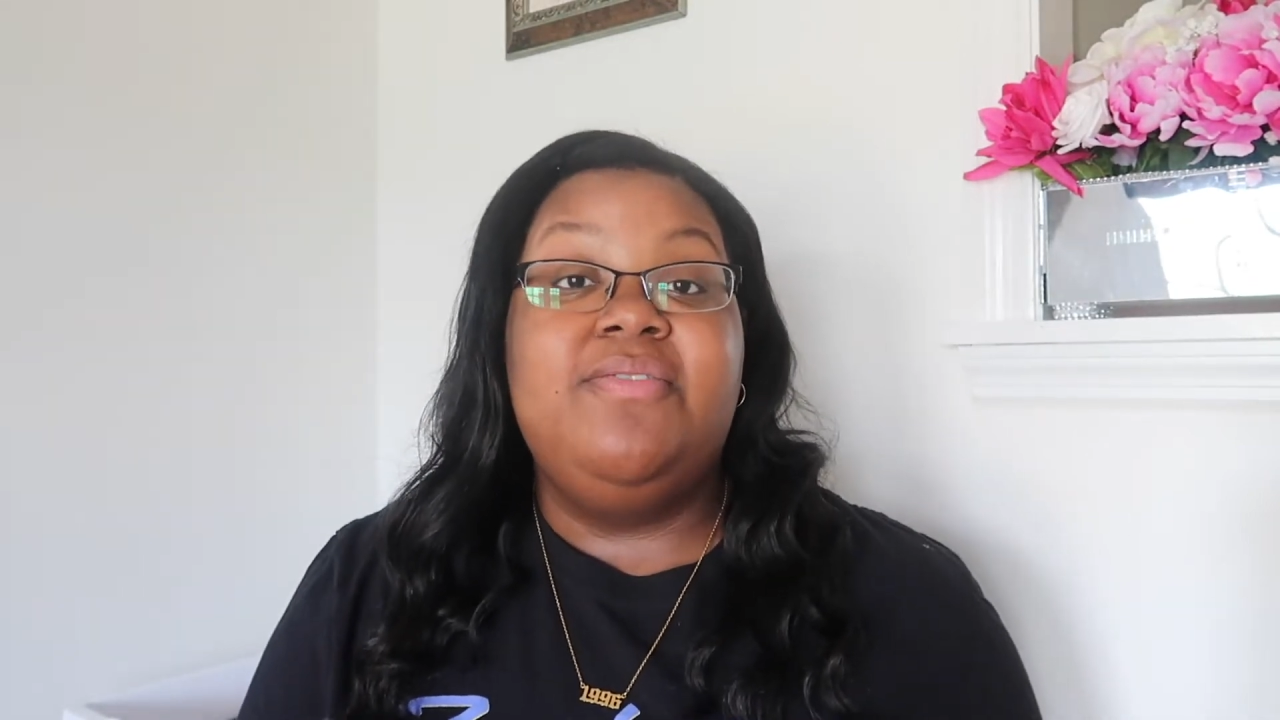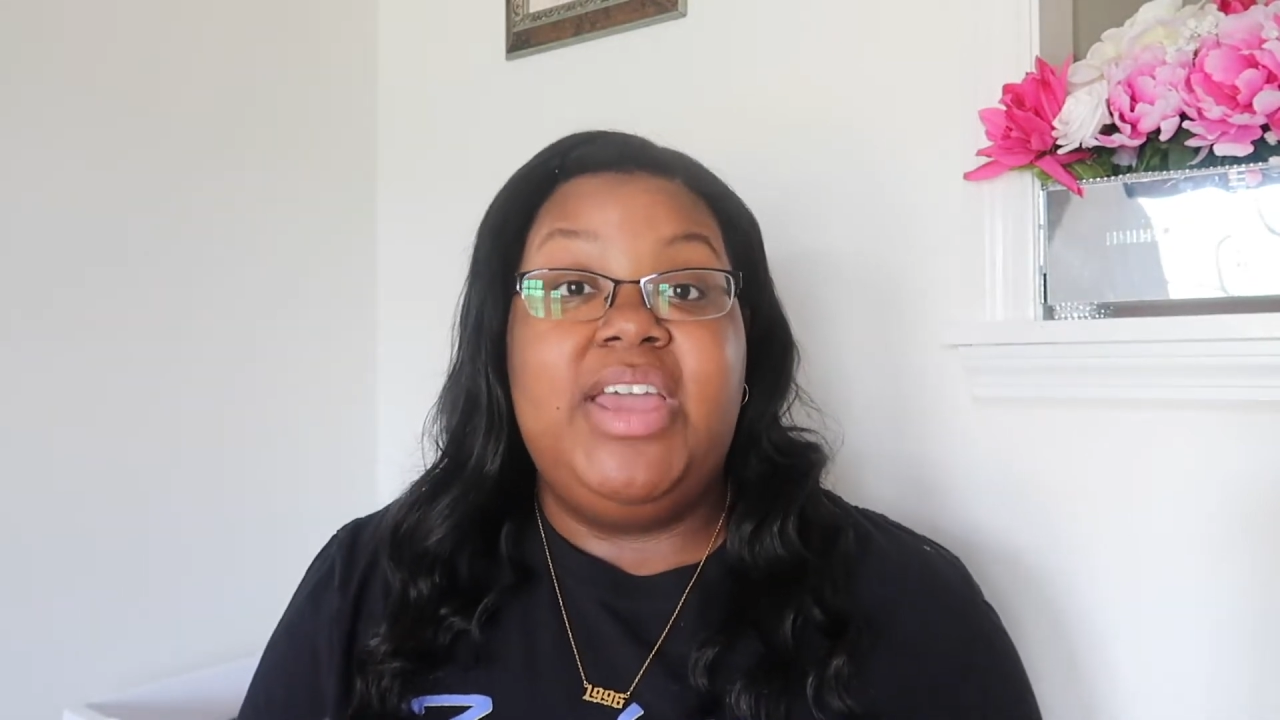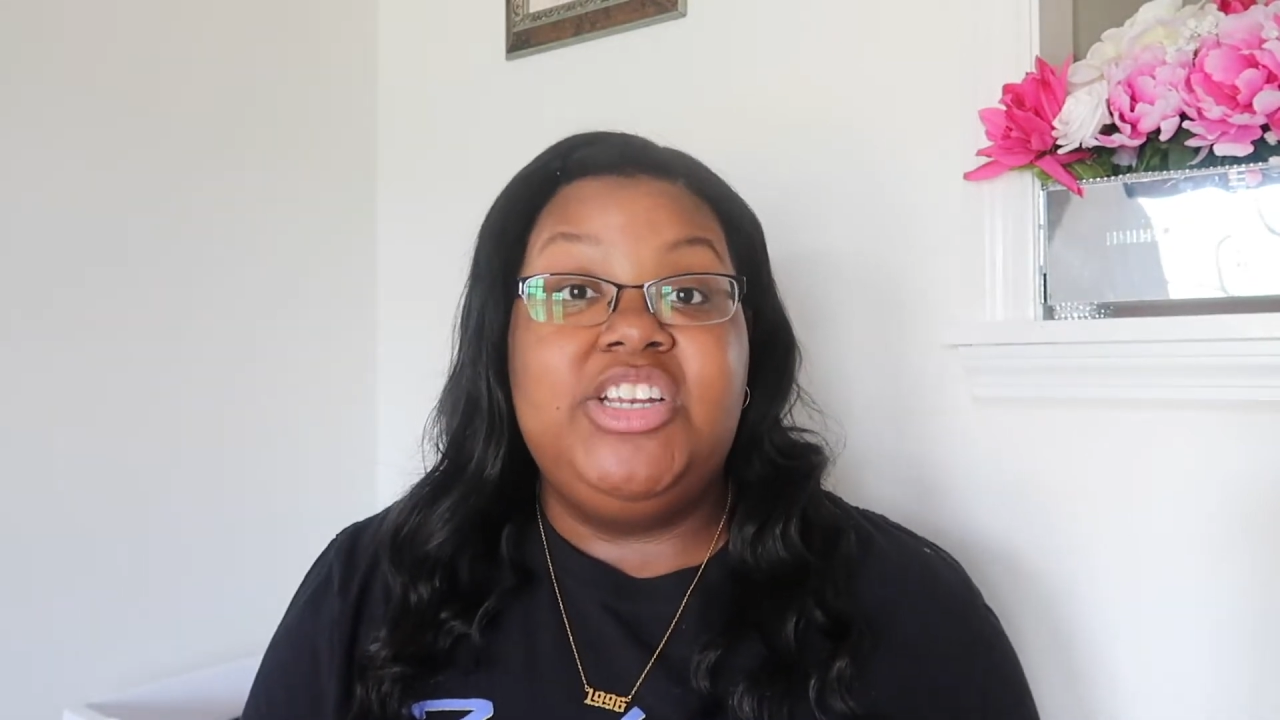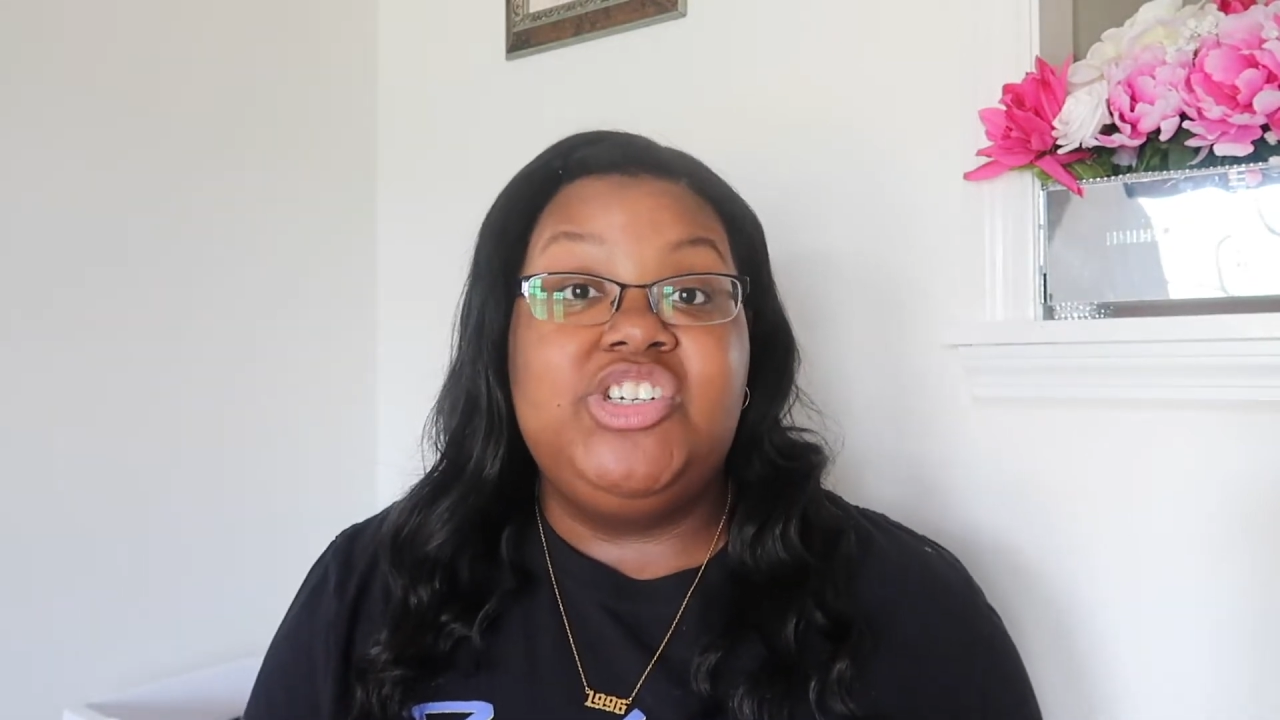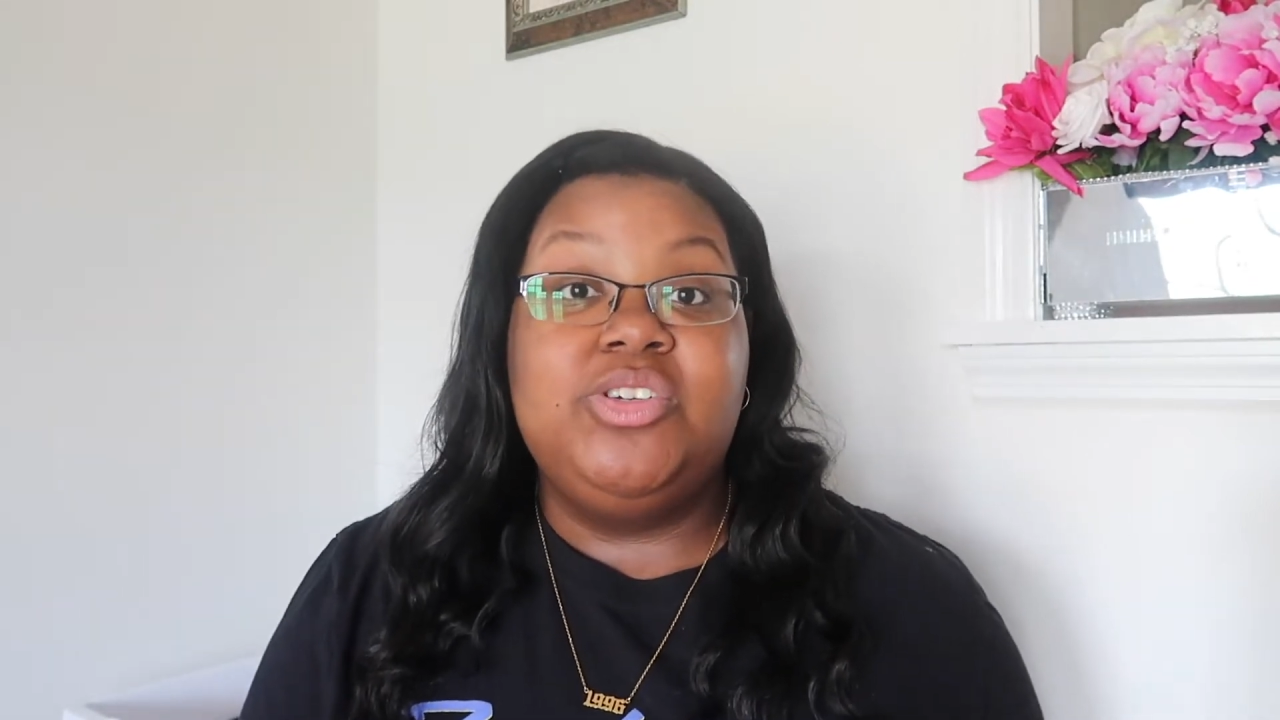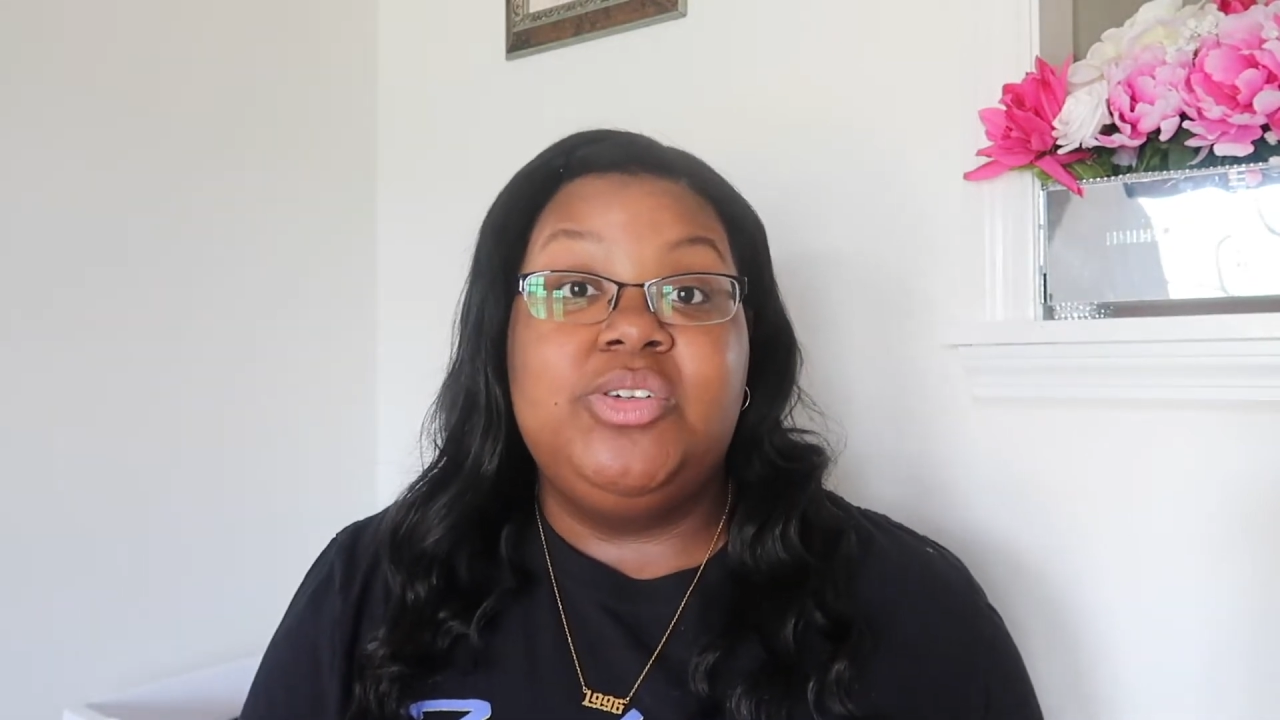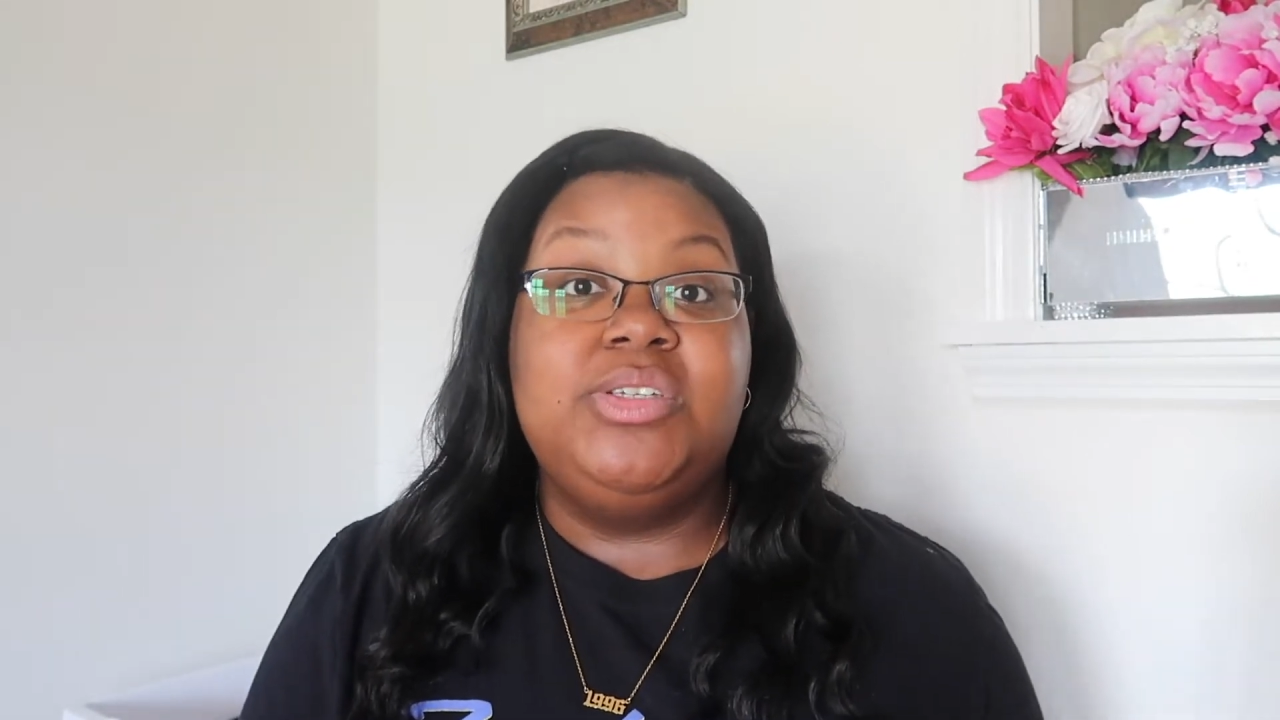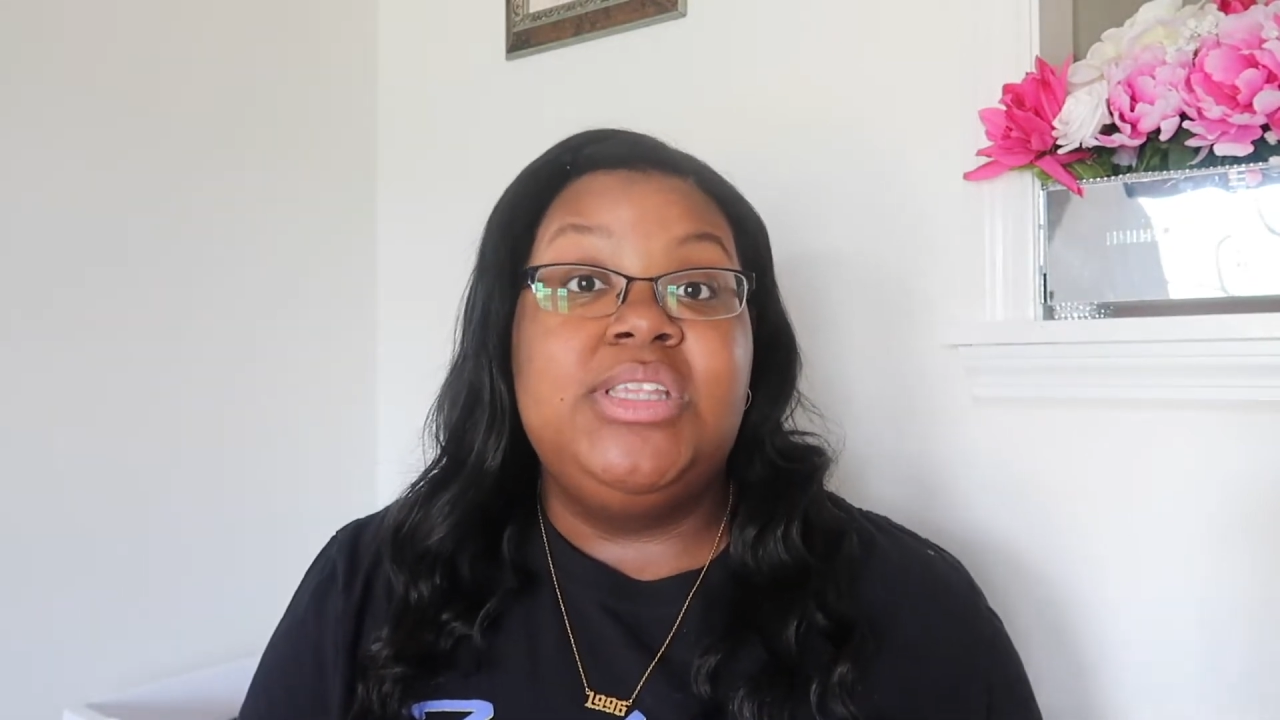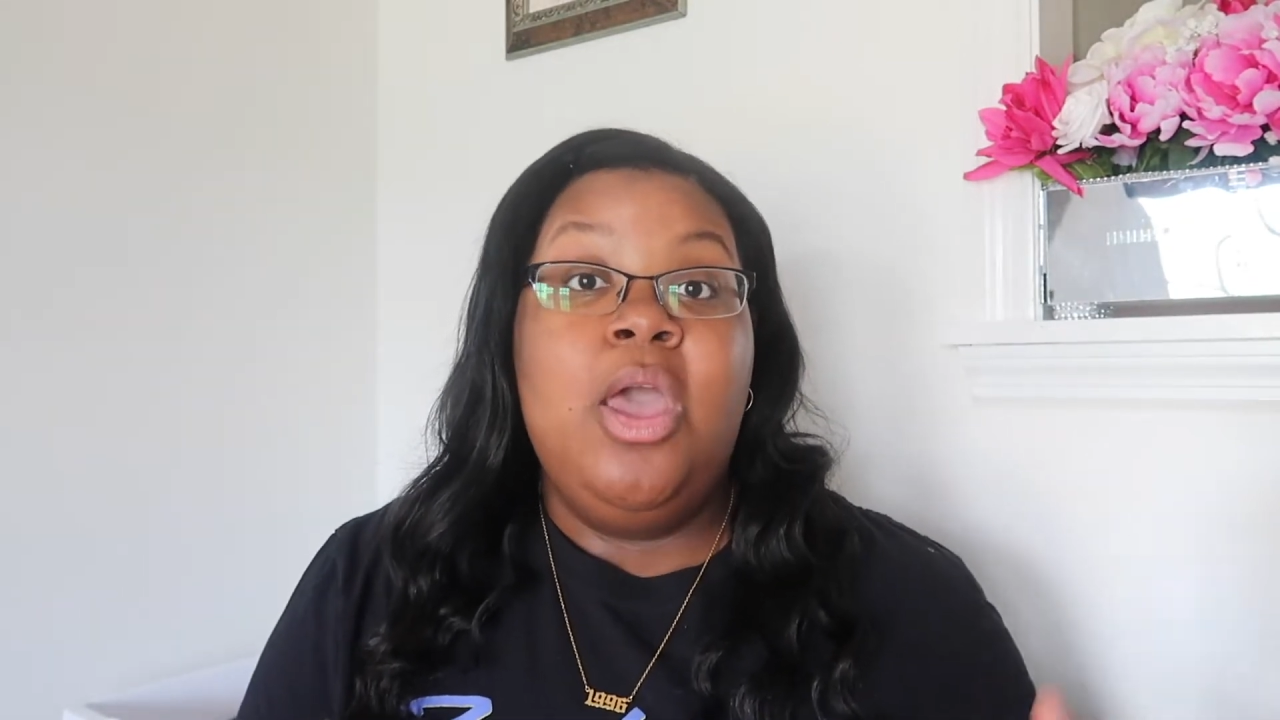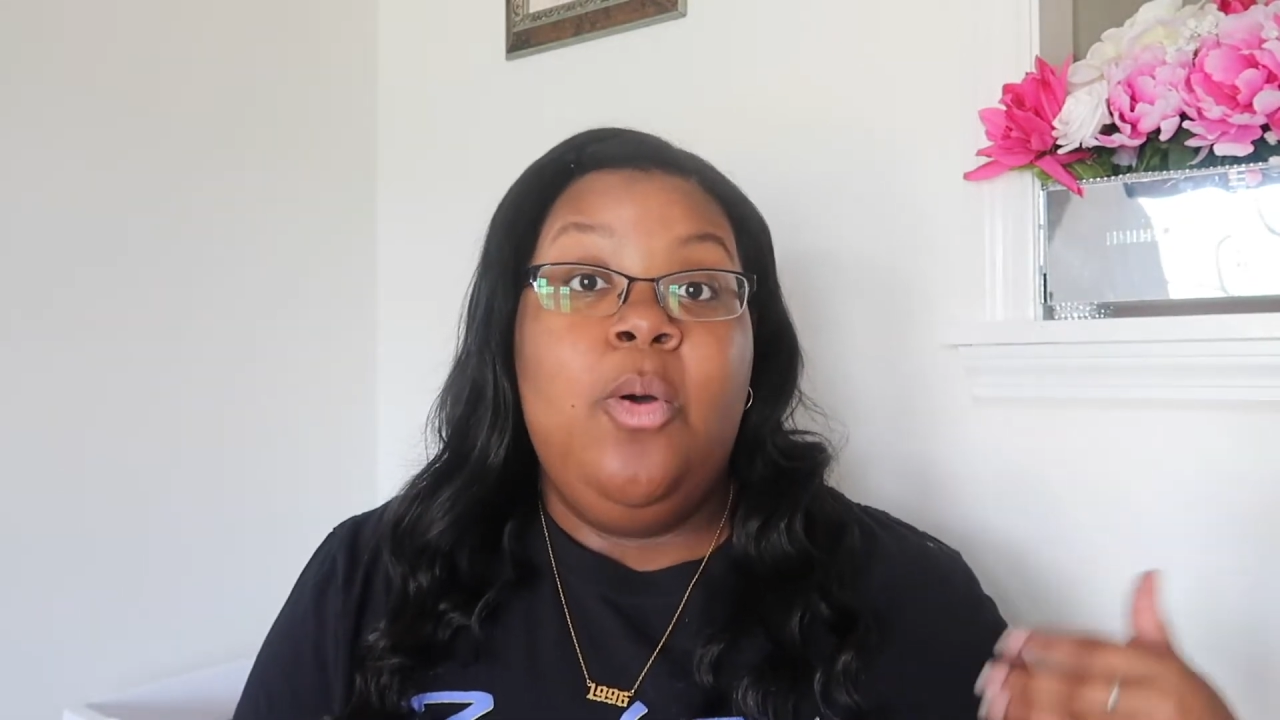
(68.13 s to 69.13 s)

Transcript: facials